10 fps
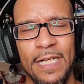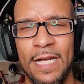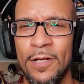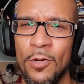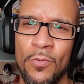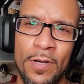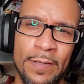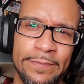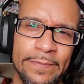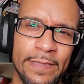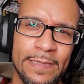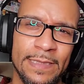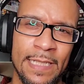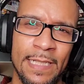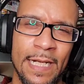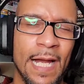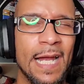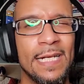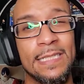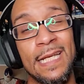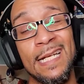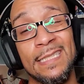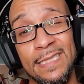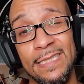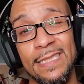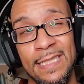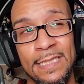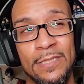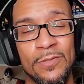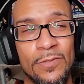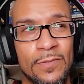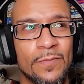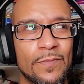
don't know where I stand. I do